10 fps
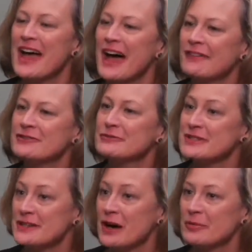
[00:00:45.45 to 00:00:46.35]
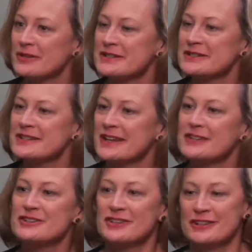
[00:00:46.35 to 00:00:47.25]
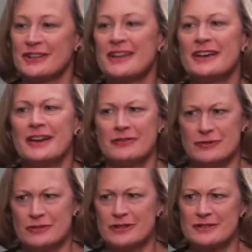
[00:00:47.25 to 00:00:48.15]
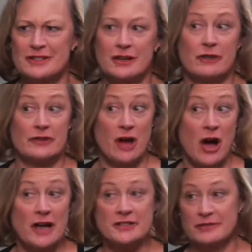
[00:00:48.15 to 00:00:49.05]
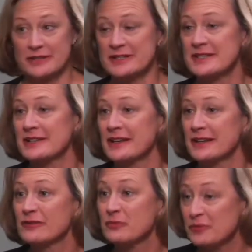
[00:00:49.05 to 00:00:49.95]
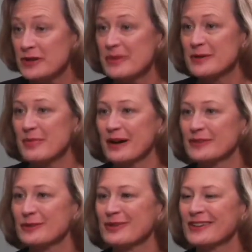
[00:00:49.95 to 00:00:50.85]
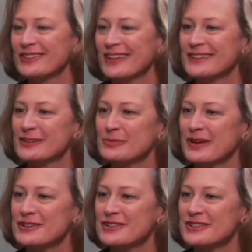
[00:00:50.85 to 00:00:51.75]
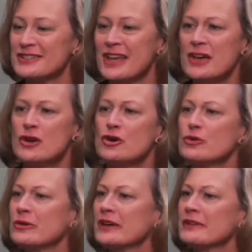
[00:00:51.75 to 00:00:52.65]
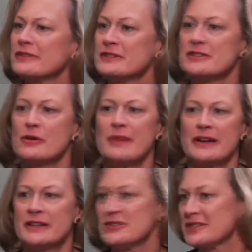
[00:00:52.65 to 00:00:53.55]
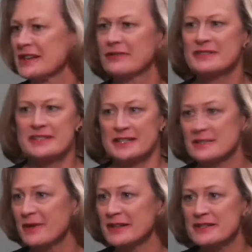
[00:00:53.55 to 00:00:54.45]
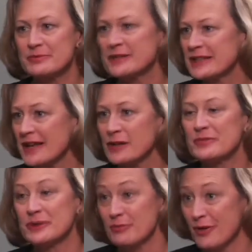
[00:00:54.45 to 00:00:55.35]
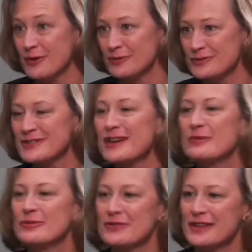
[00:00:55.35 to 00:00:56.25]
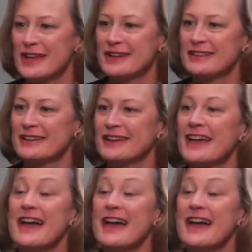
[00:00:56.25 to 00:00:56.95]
after we saw a presentation a few years ago of an Austrian study of premenopausal breast cancer patients who were given Zometa just every 6 months, really to help their bones more than anything.